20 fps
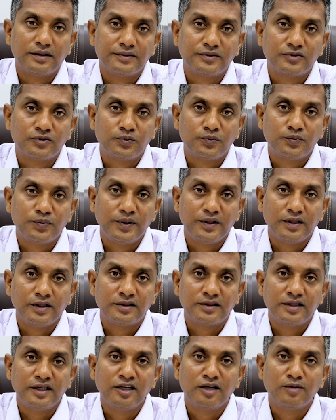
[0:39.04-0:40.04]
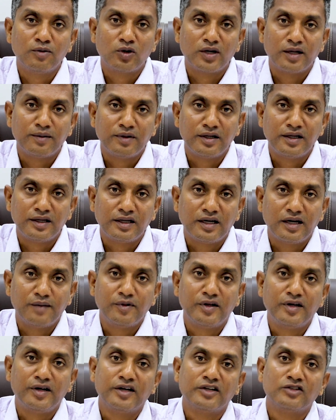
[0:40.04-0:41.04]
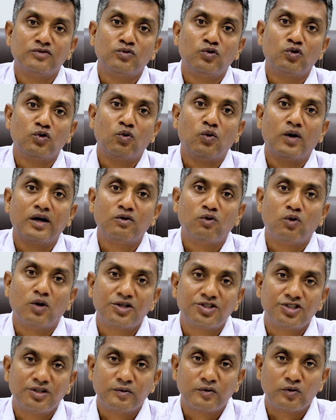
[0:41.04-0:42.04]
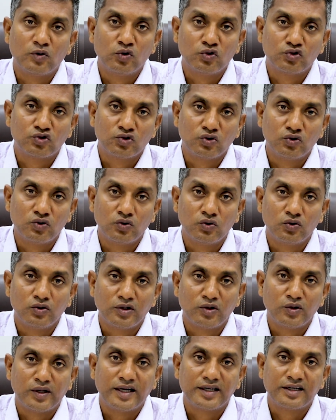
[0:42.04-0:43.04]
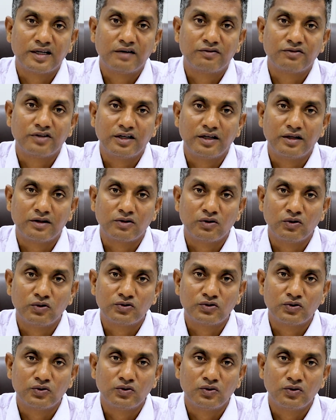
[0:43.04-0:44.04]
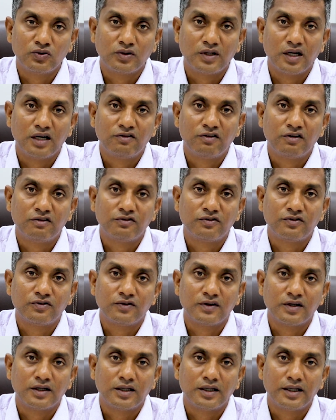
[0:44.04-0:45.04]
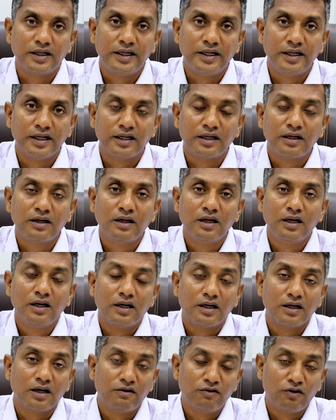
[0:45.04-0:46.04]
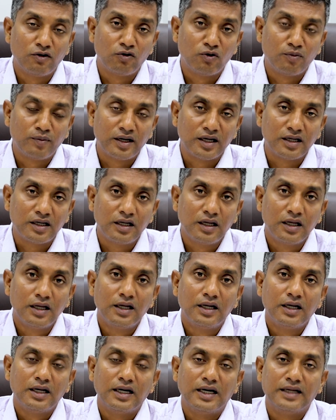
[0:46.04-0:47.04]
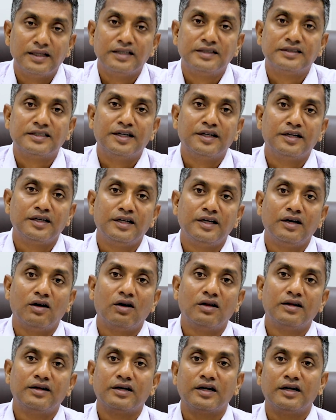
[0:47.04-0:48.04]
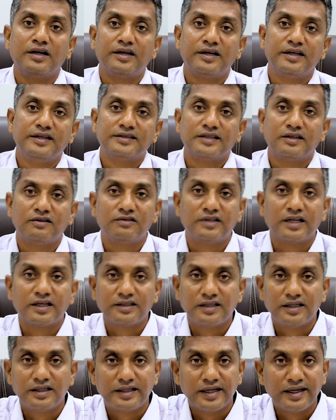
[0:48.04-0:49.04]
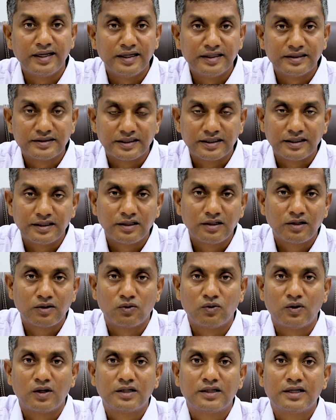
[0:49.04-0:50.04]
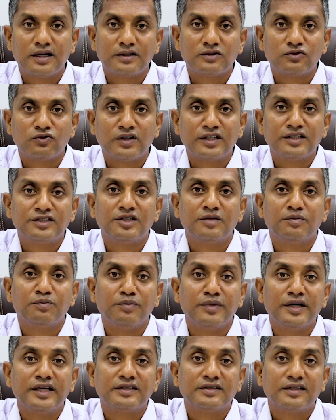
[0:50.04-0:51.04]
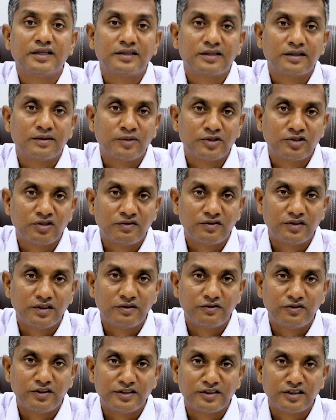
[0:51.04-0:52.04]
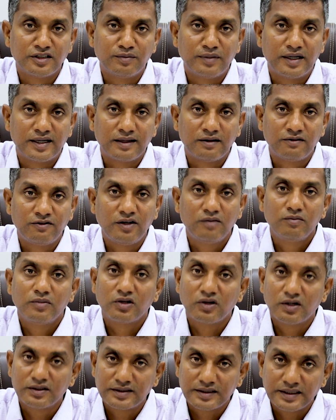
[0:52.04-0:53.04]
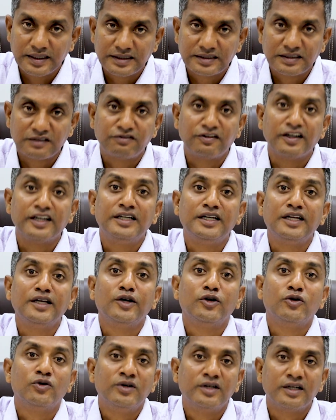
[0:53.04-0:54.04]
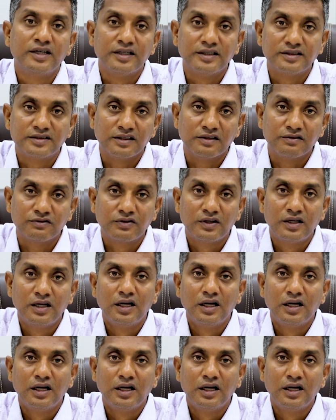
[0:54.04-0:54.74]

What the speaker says: think about America, America has moved one warship close to, you know, aircraft carrier close to Gulf of Aden, Gulf of Oman, and then suddenly all the countries have tucked their tail inside. Now, what does one ship makes that much of a difference in the battlefield? Because it's a fighting unit in itself.